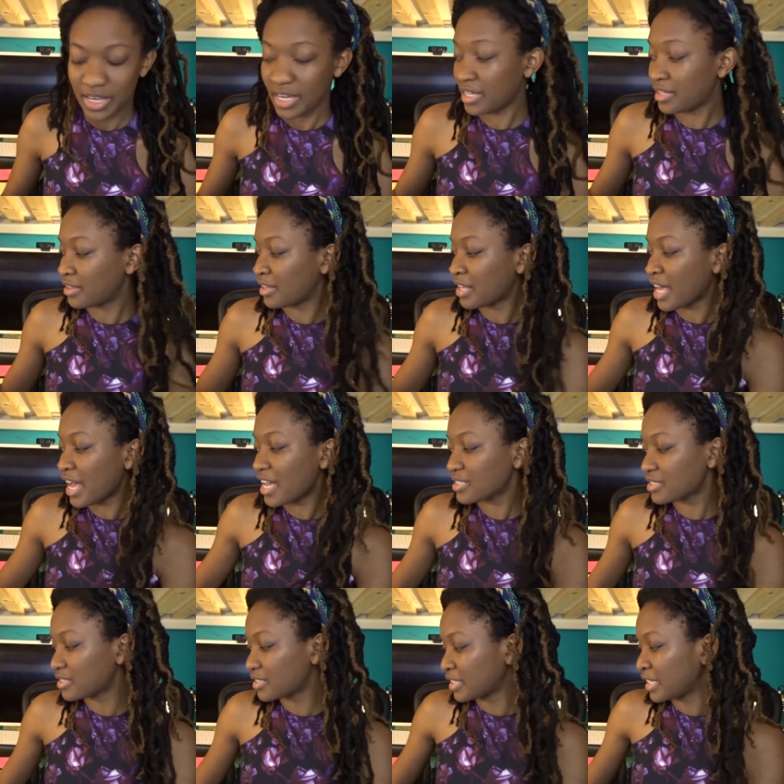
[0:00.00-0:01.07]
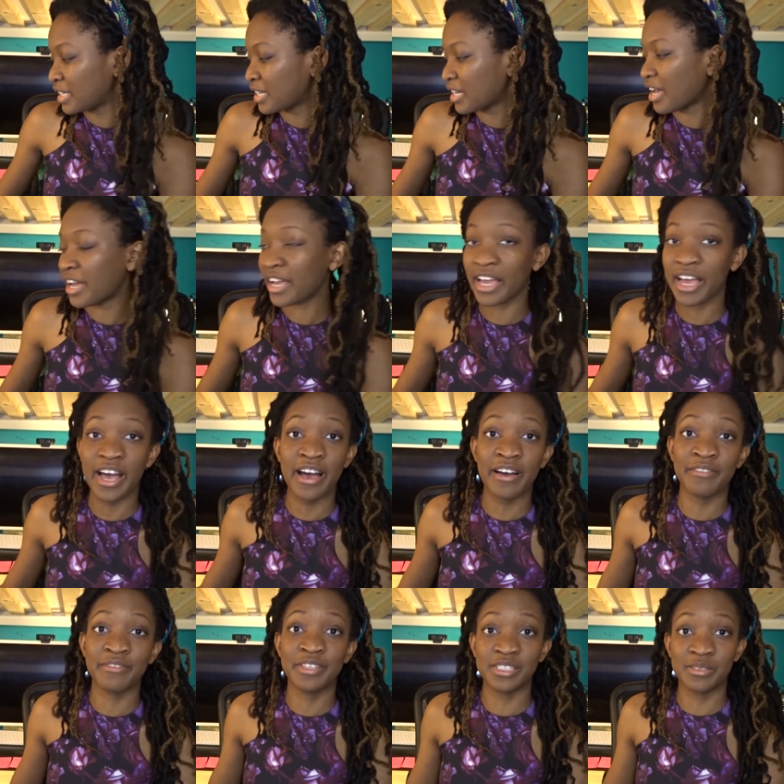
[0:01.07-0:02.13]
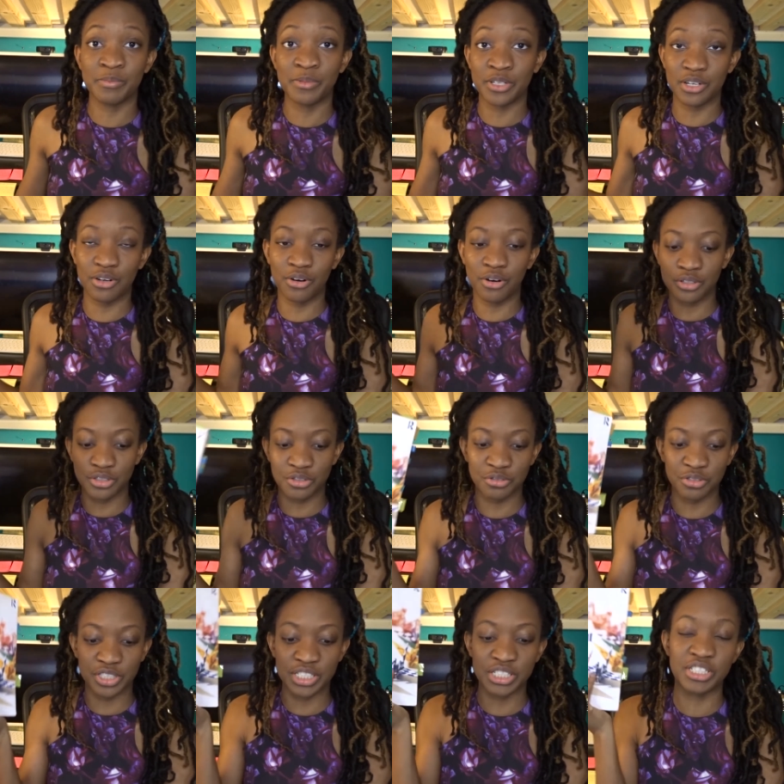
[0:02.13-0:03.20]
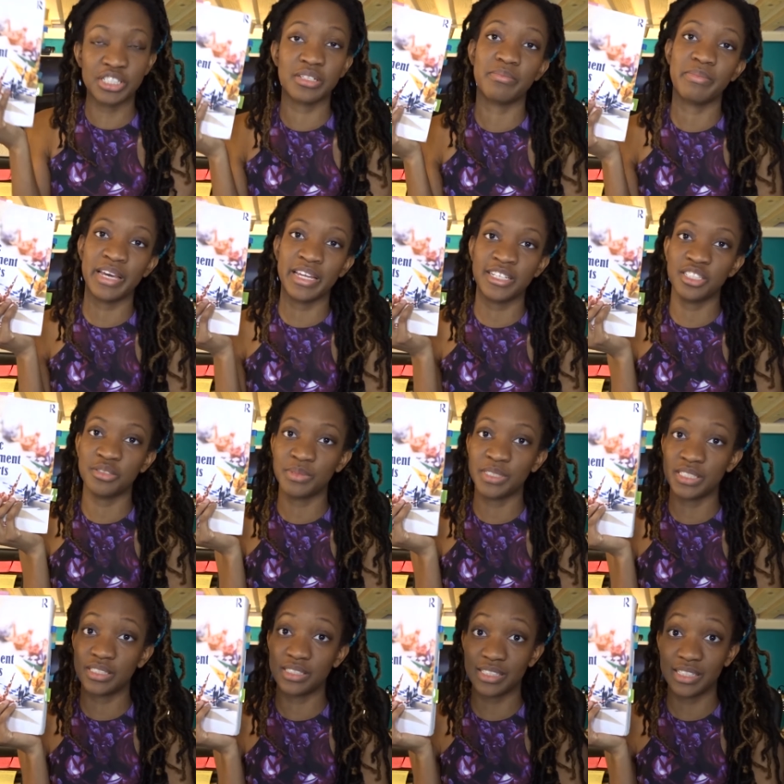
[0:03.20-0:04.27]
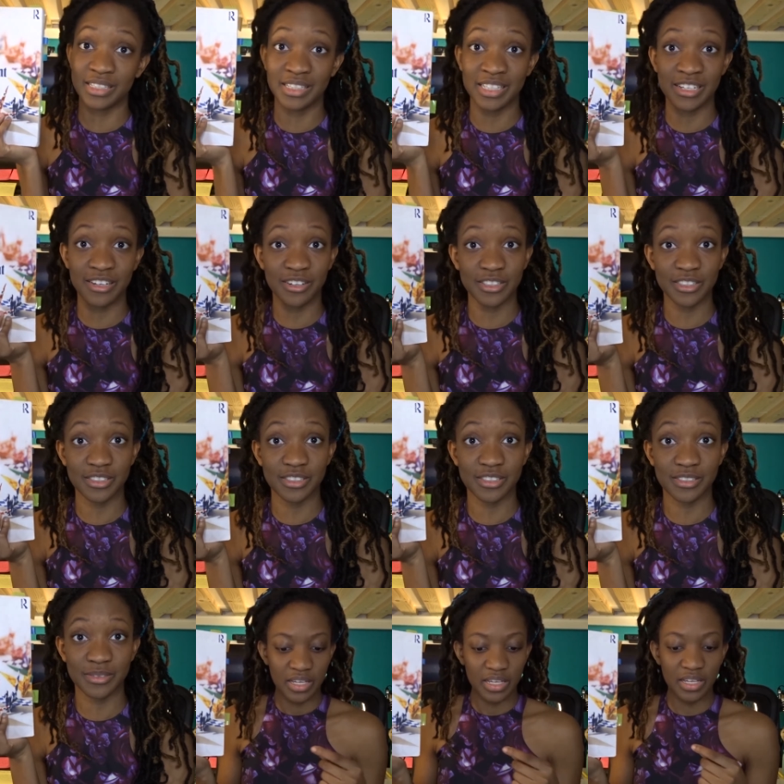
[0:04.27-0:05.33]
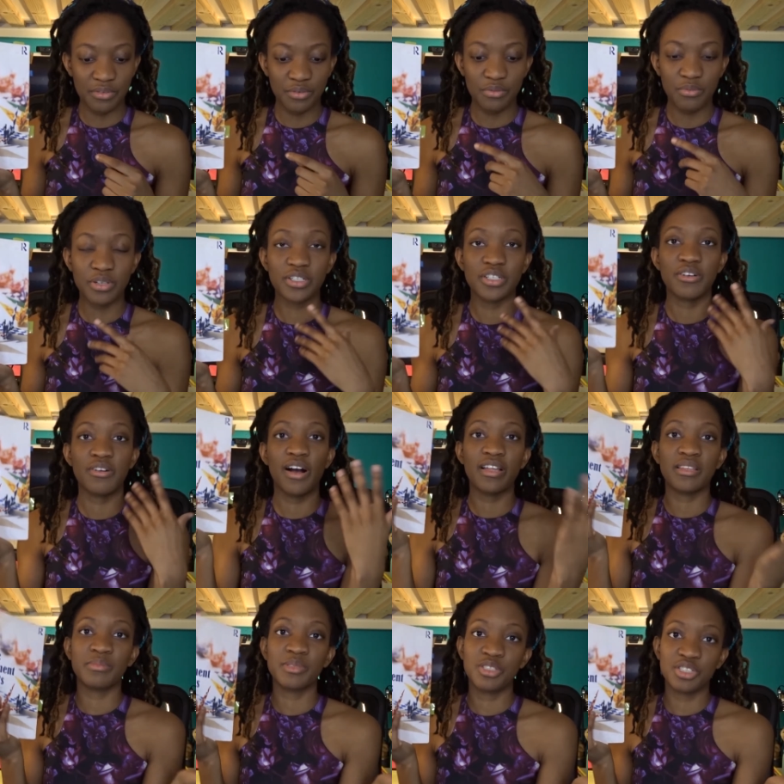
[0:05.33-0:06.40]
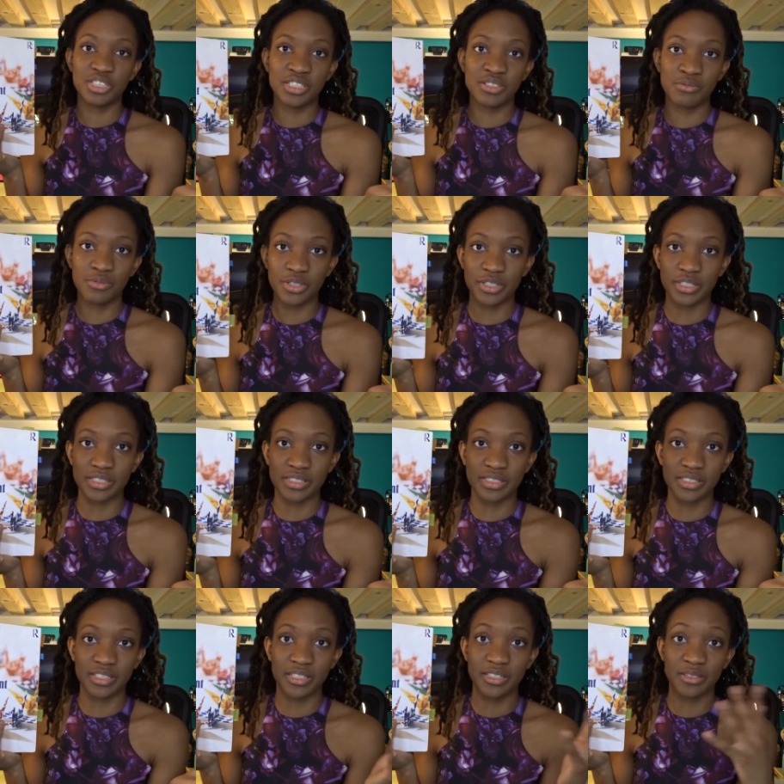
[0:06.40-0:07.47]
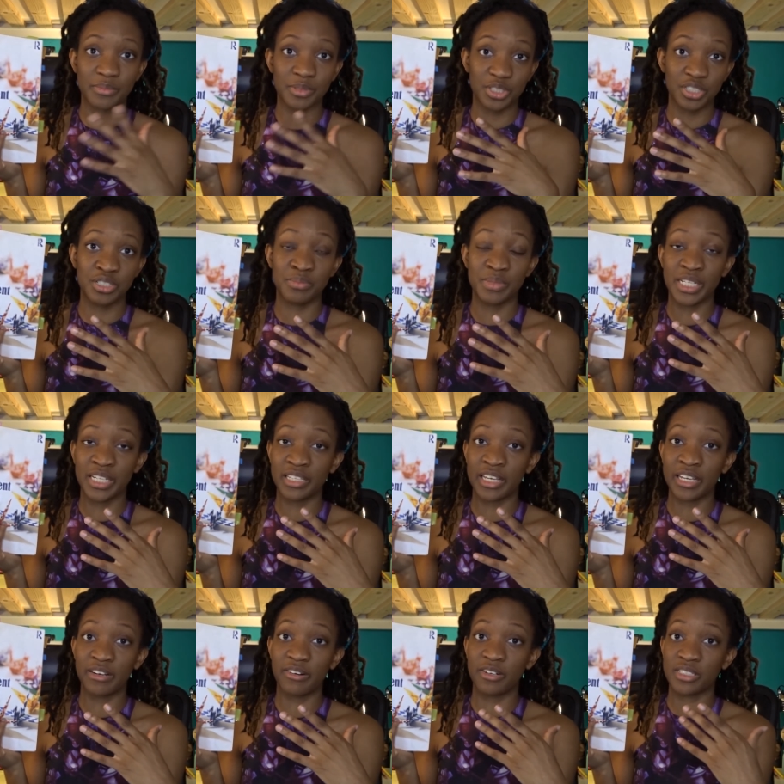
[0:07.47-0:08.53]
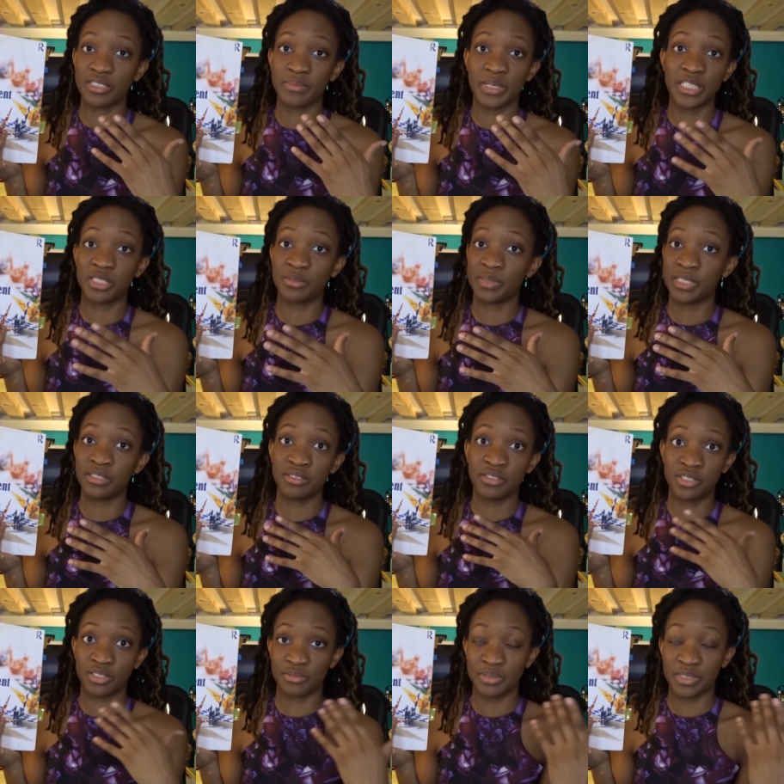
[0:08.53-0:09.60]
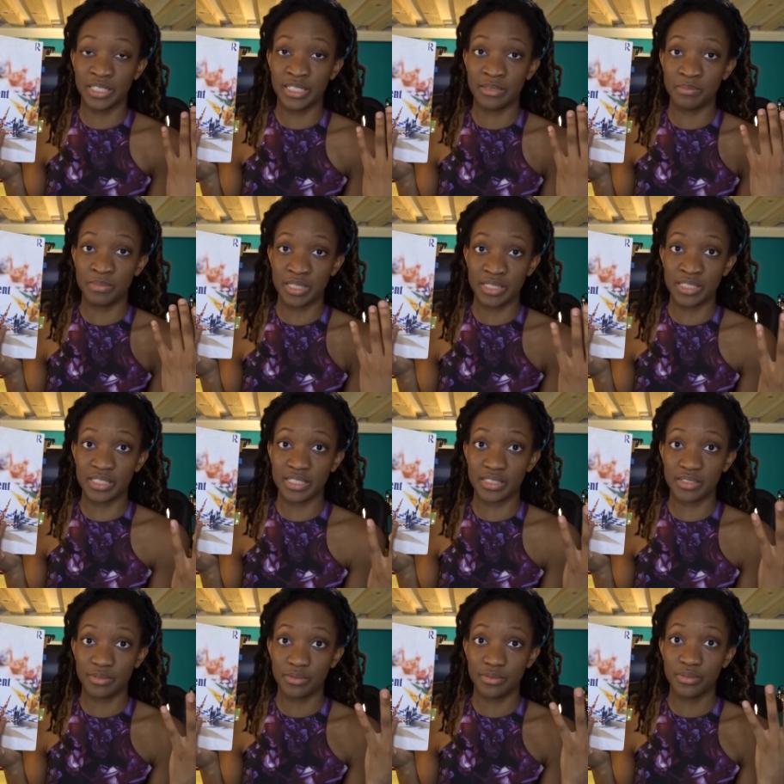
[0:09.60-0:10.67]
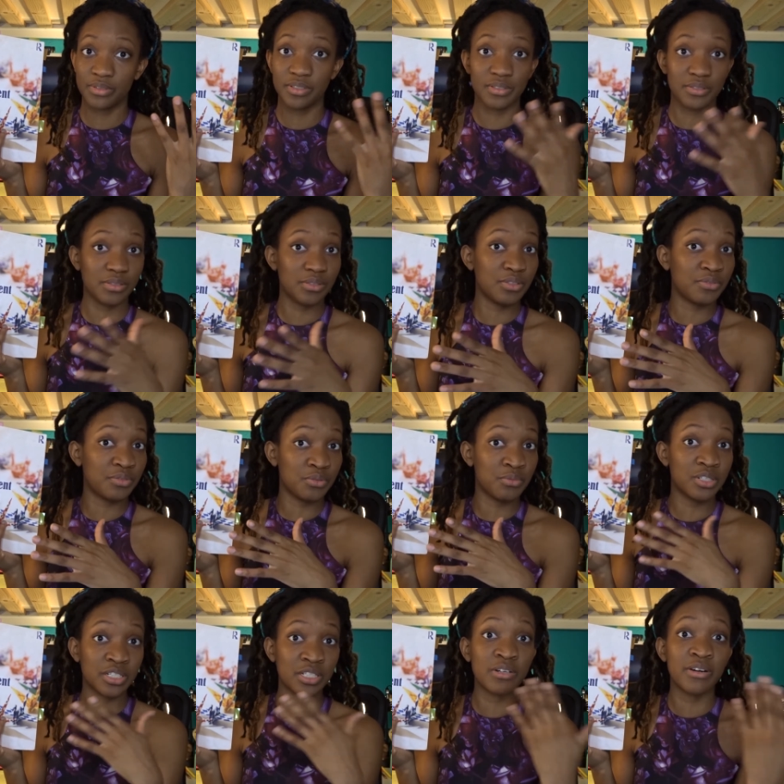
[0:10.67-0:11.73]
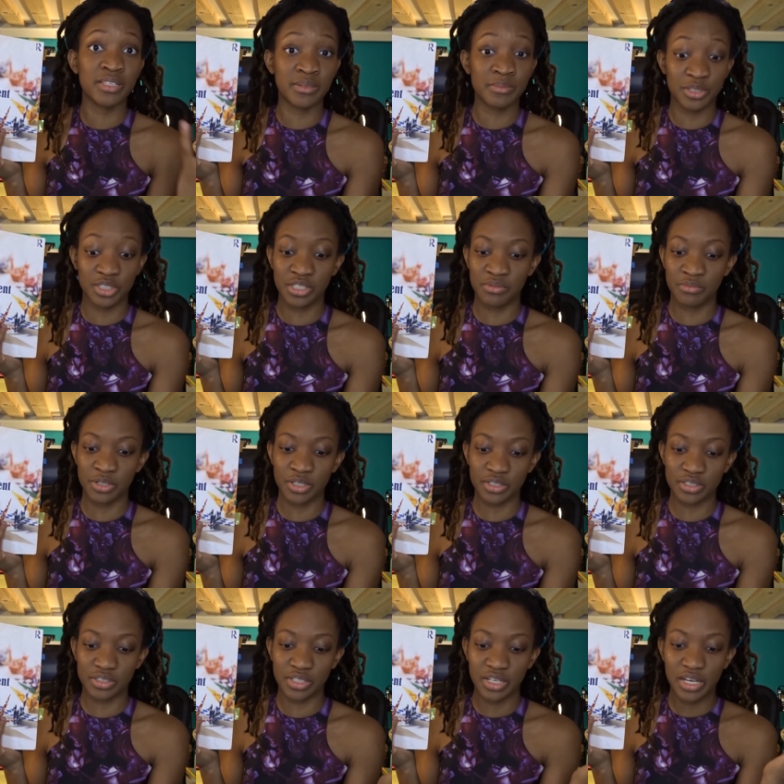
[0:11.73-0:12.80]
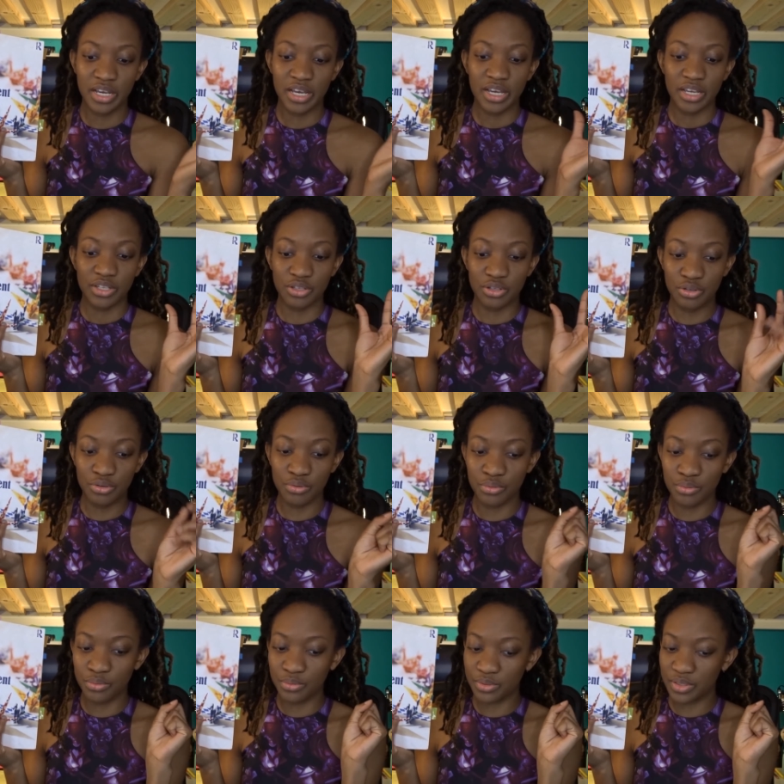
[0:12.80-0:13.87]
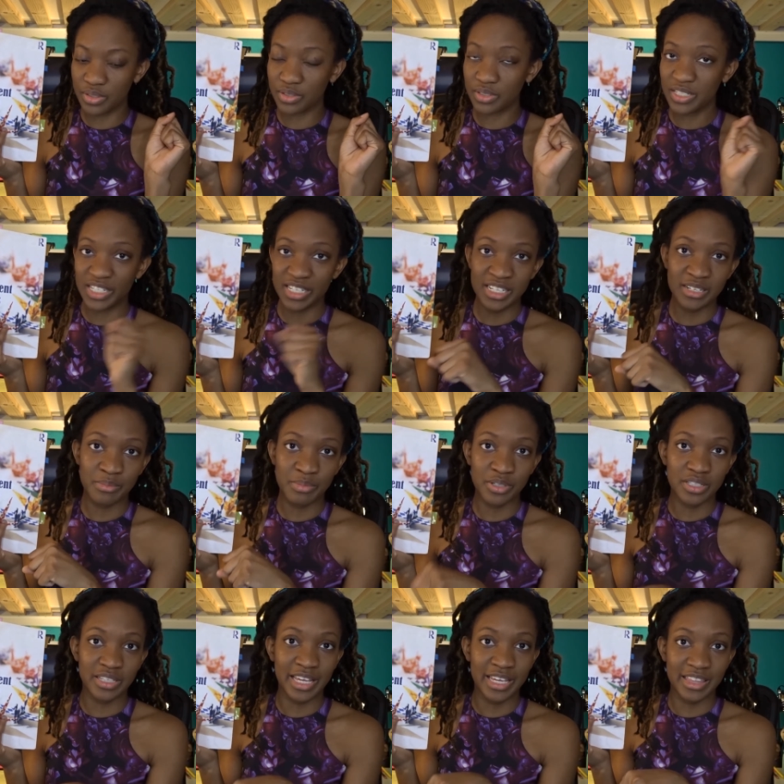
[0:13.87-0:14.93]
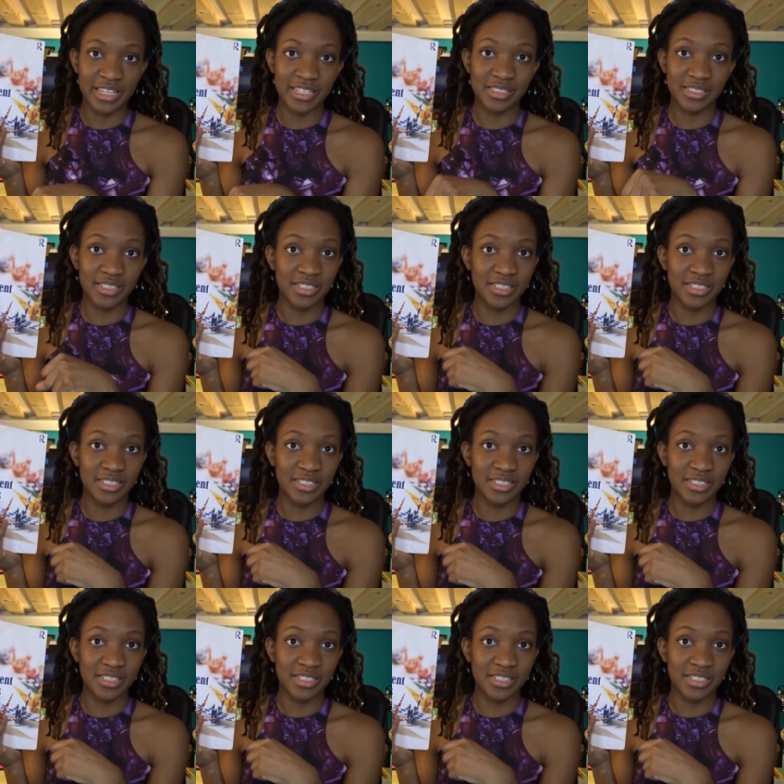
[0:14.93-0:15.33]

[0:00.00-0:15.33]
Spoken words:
And lastly, I have this book called Strategic Management in the Arts. If you want to know how the machine works, the machine meaning like arts management and arts related business, if you want to know how the machine works, you need a book like this, and